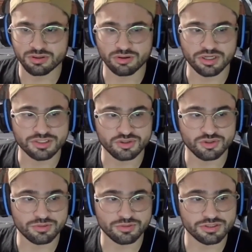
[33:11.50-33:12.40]
kinds of
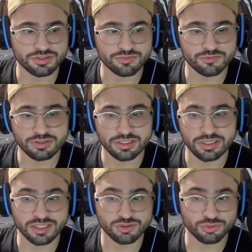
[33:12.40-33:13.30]
humor in this movie, like
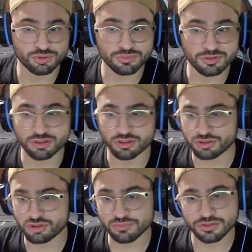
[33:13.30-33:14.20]
actual humor, dark
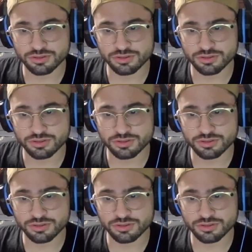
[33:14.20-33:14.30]
humor.